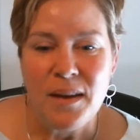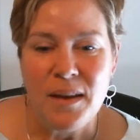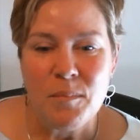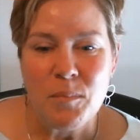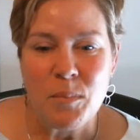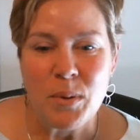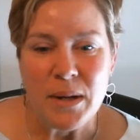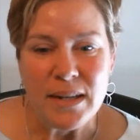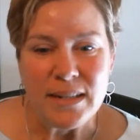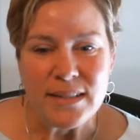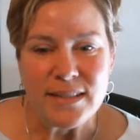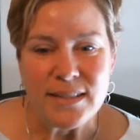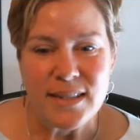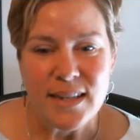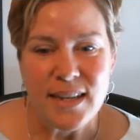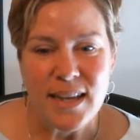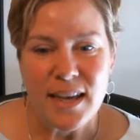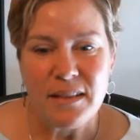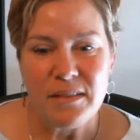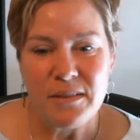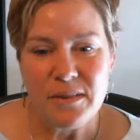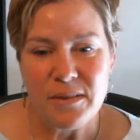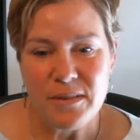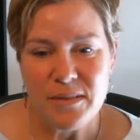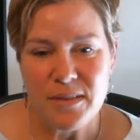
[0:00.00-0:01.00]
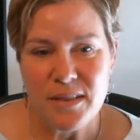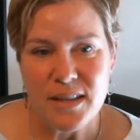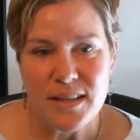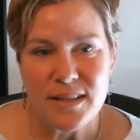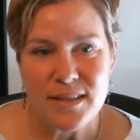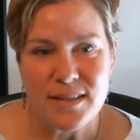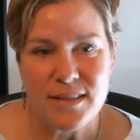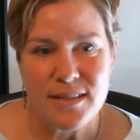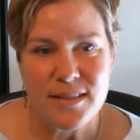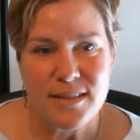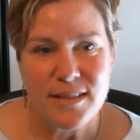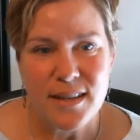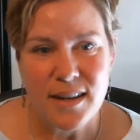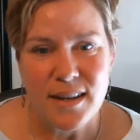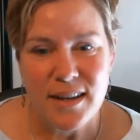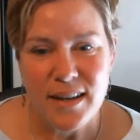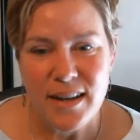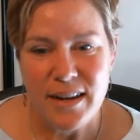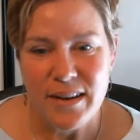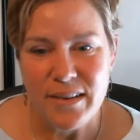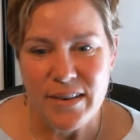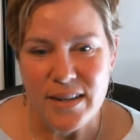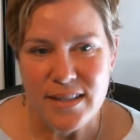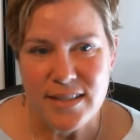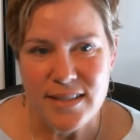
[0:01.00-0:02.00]
putting together this
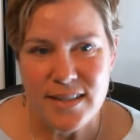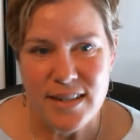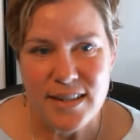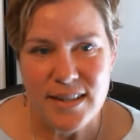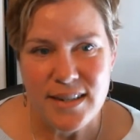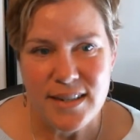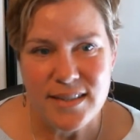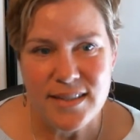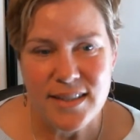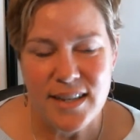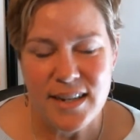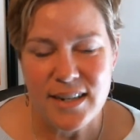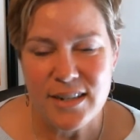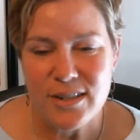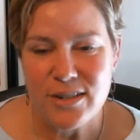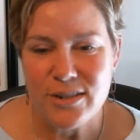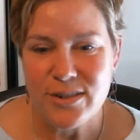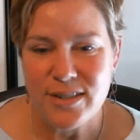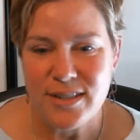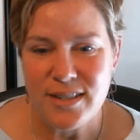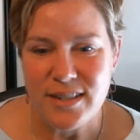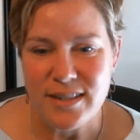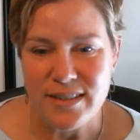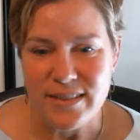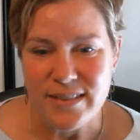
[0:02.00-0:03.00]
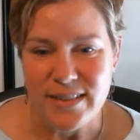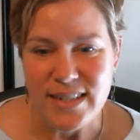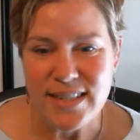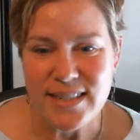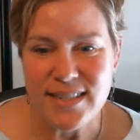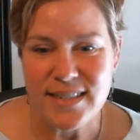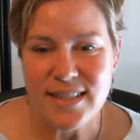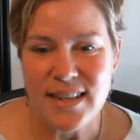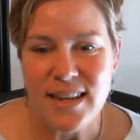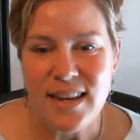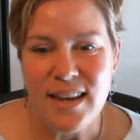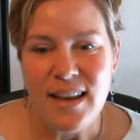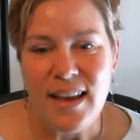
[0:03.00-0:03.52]
Area Studies lecture series.